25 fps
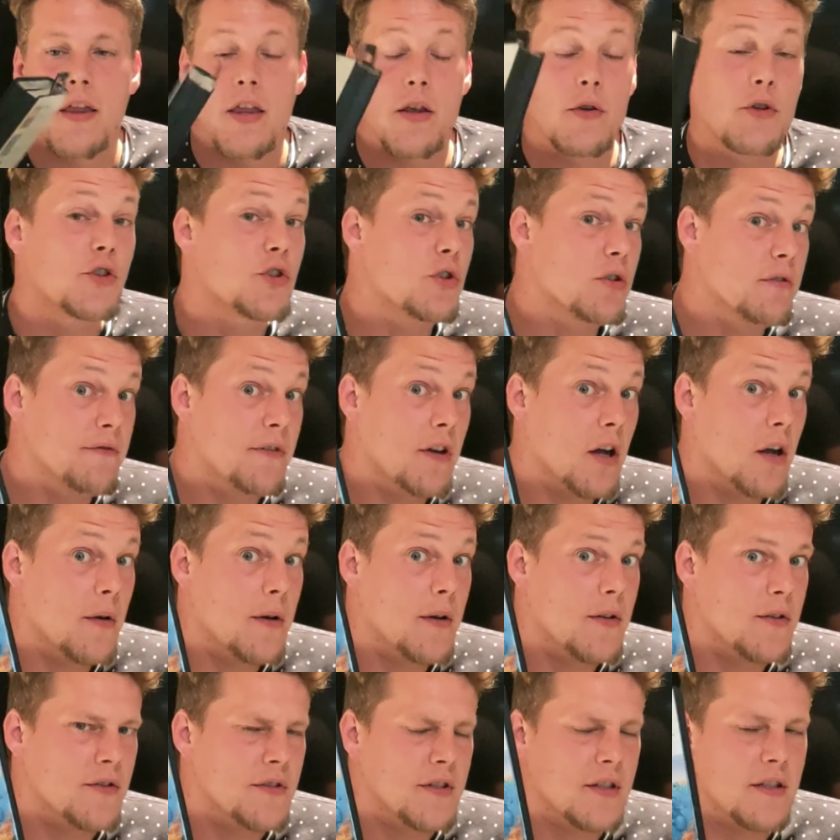There's two
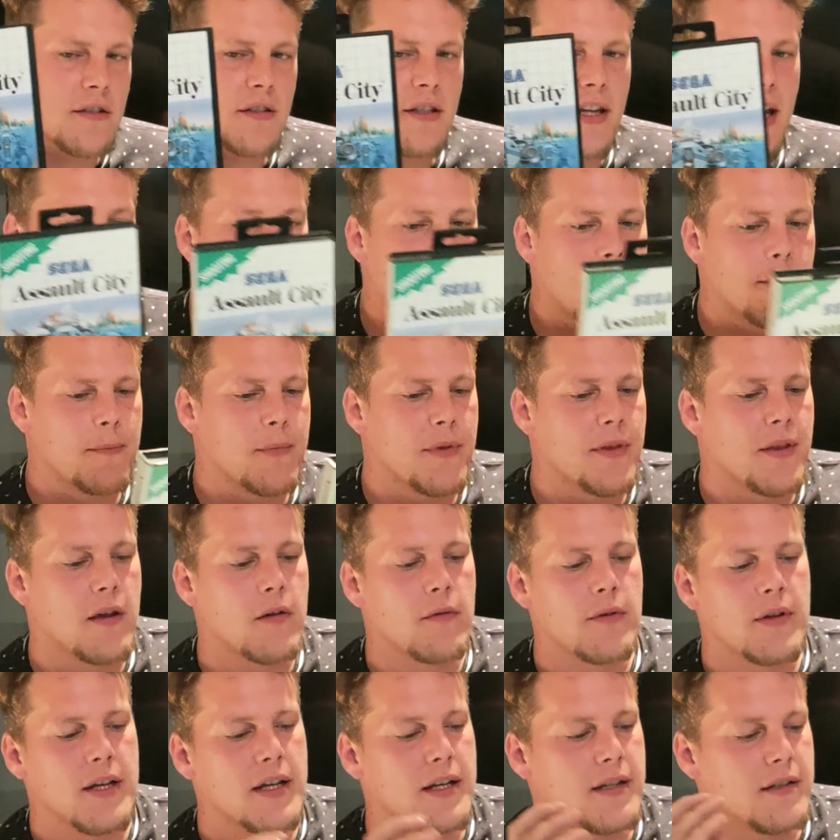variants of this game.
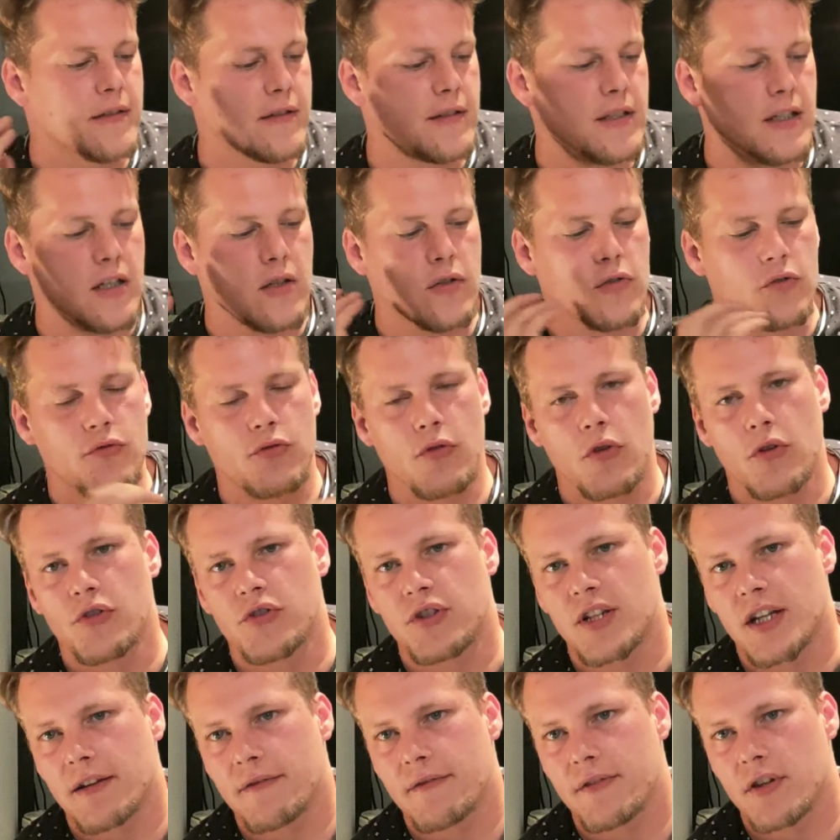There is the control
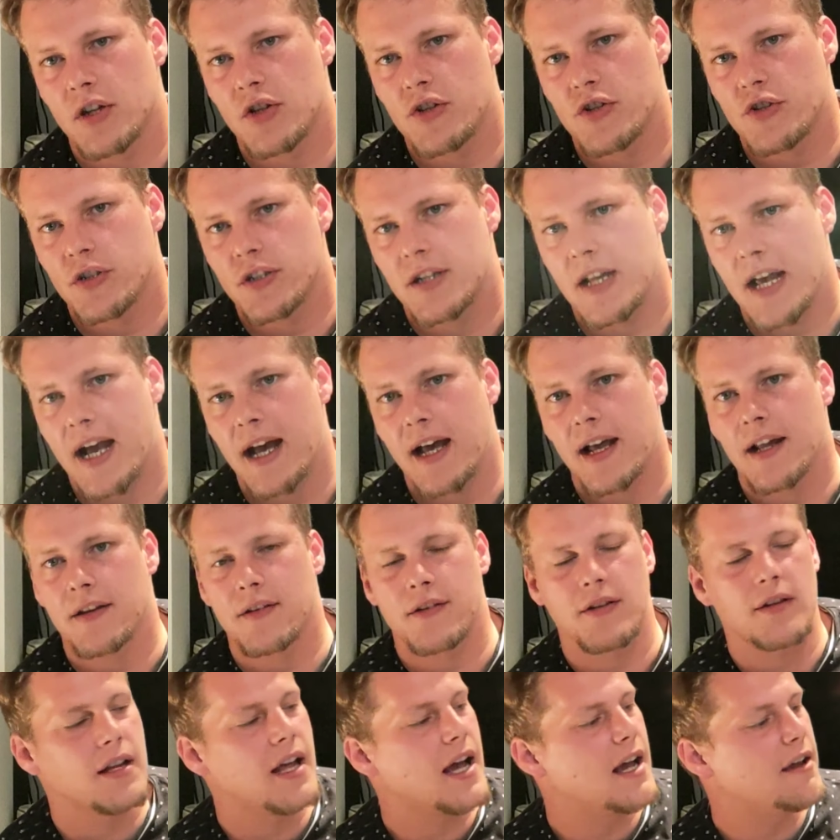stick version
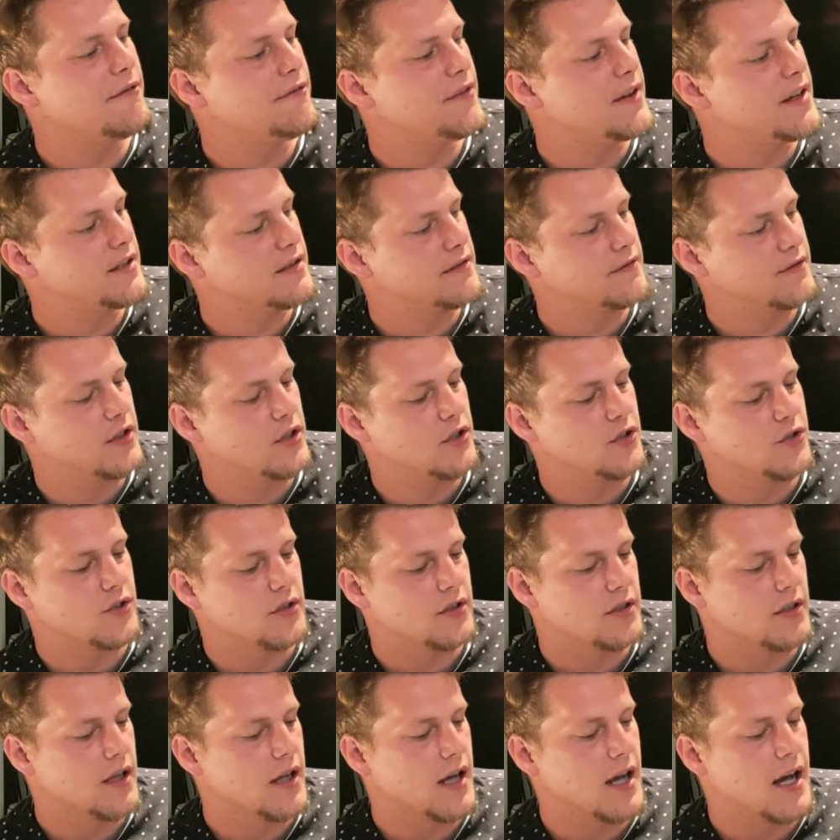and the light phaser version.
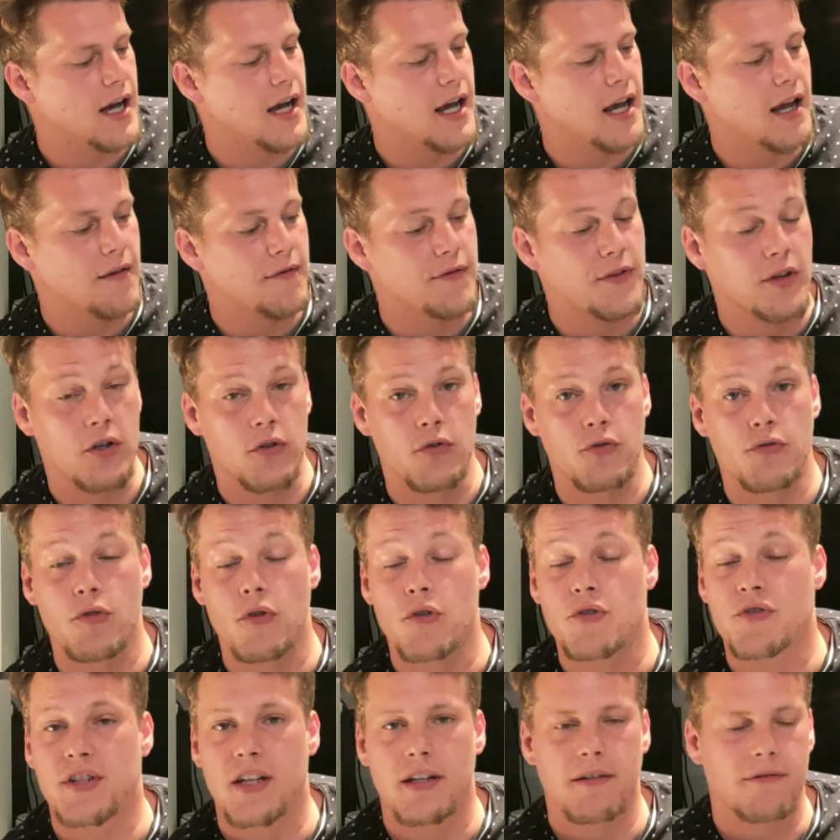I have the
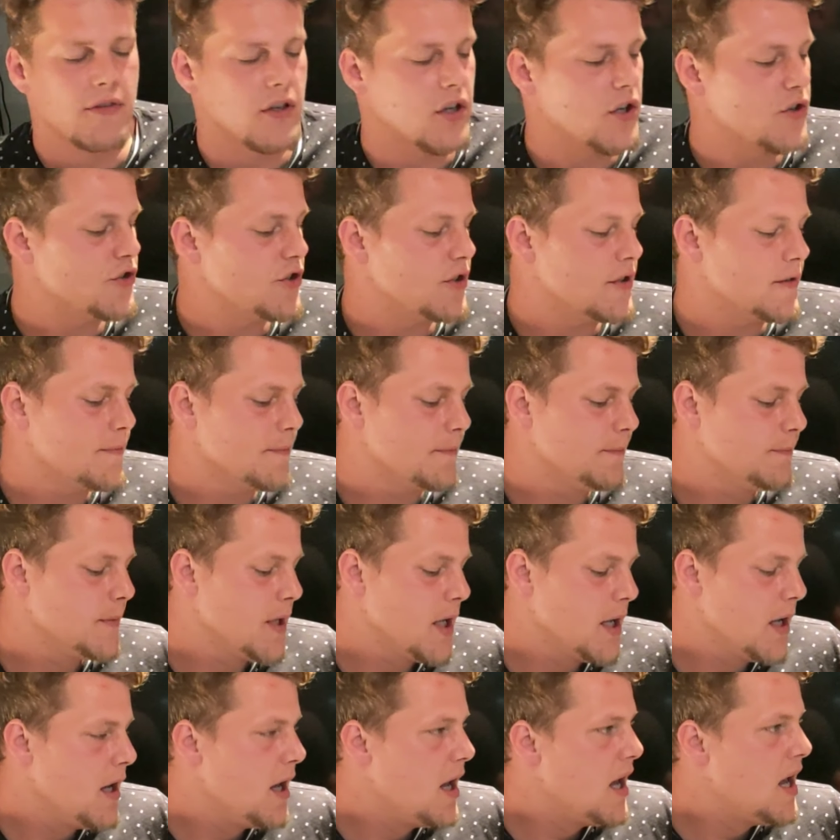control stick version.
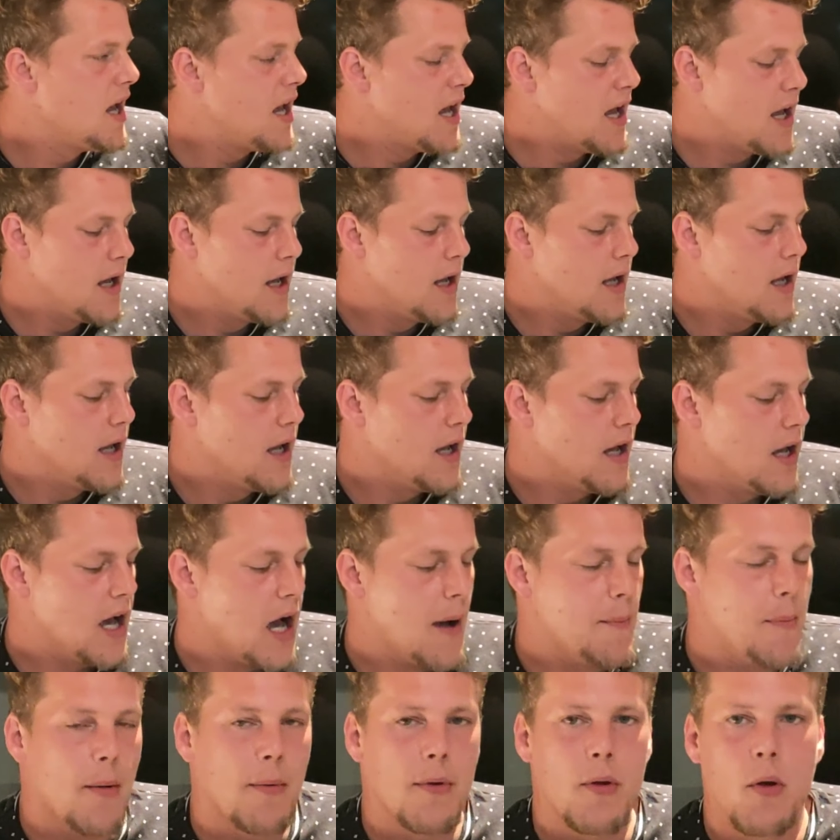
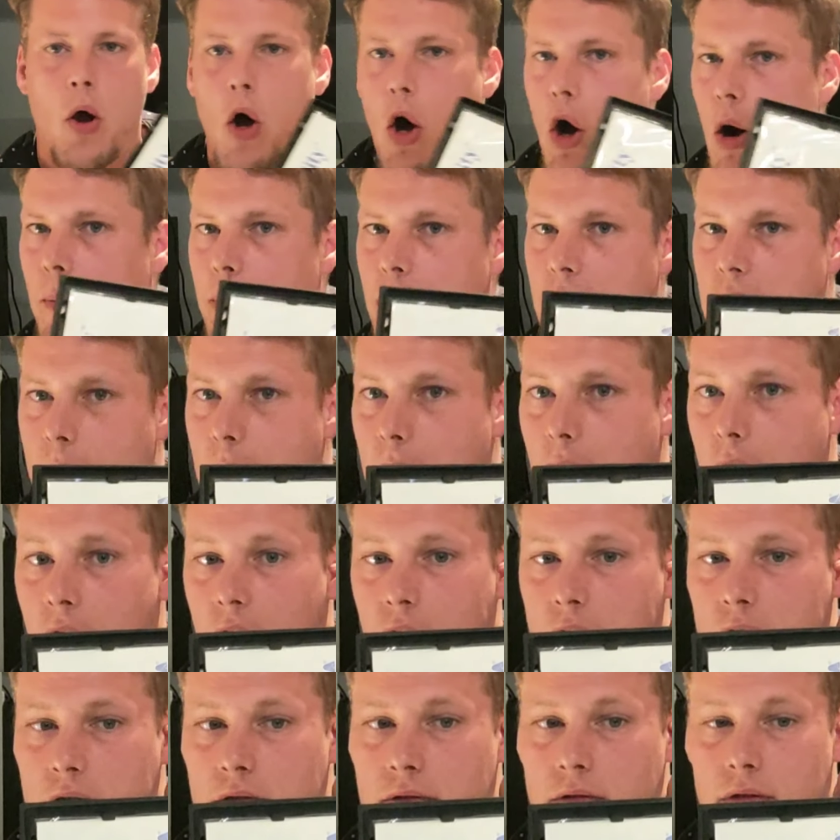I probably won't open them
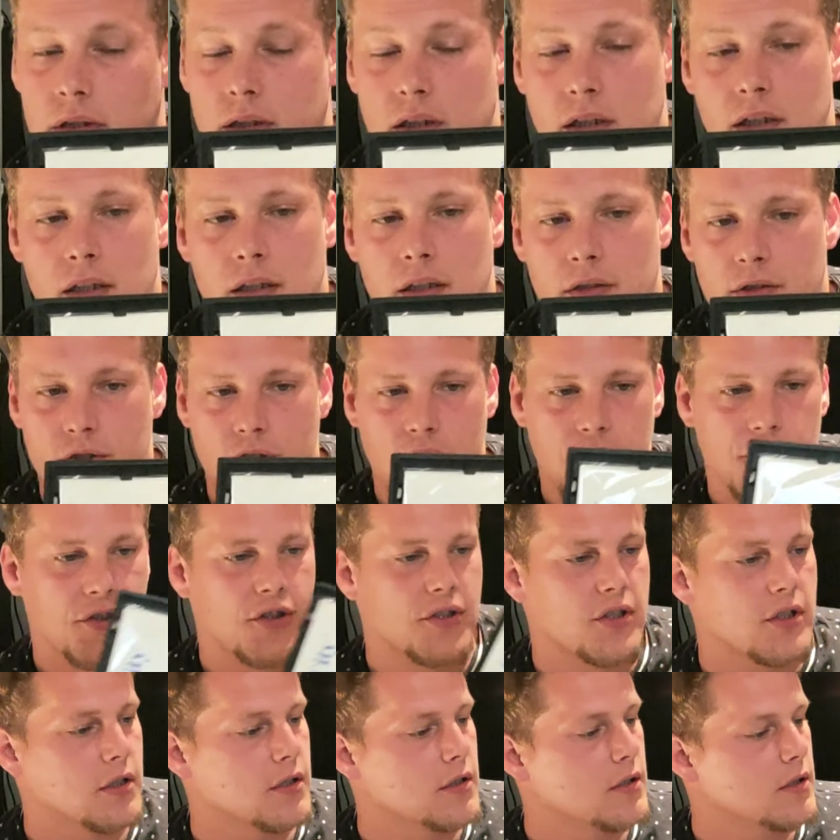all.
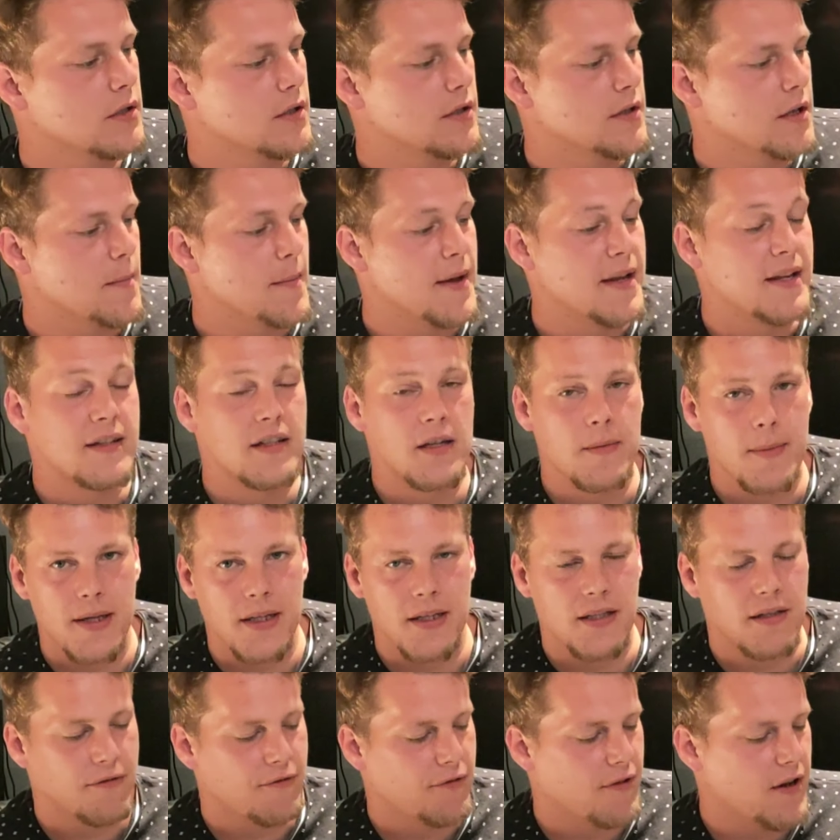Just the
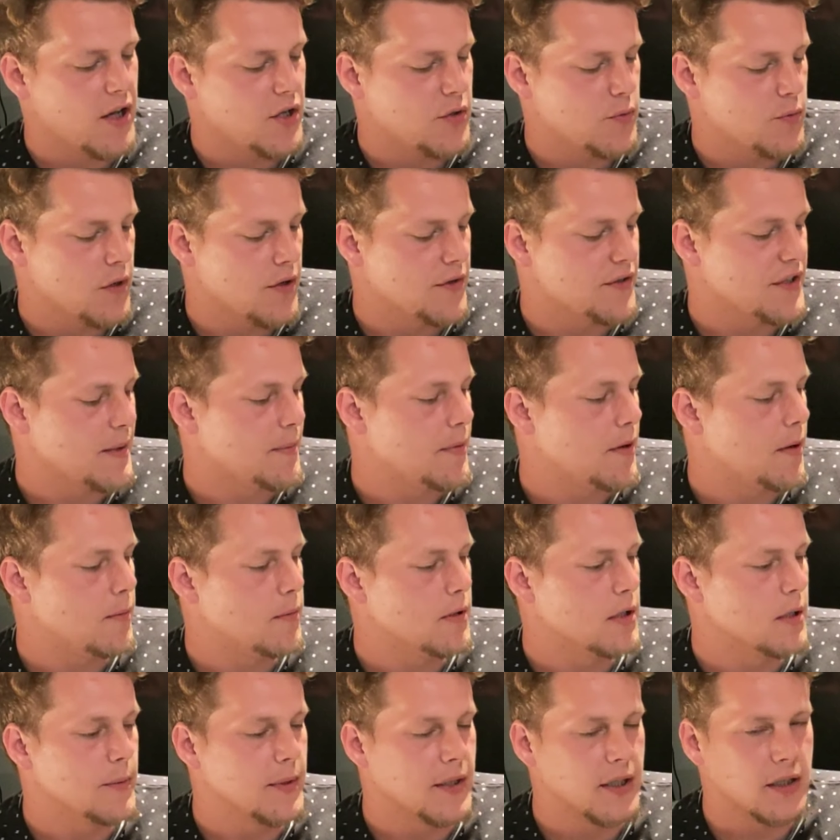minty fresh ones I
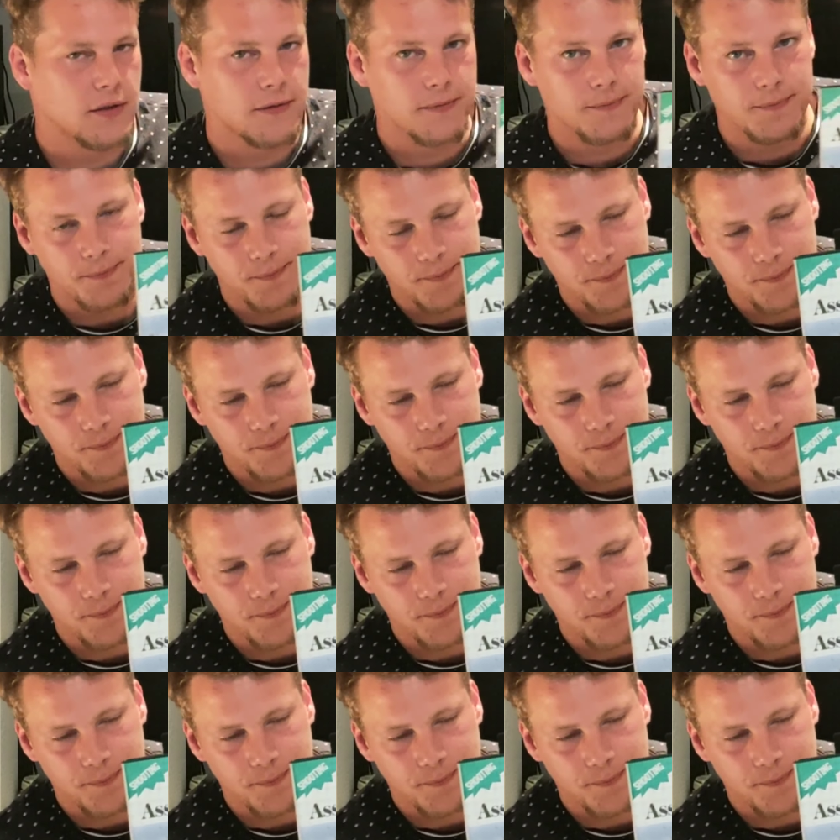probably will.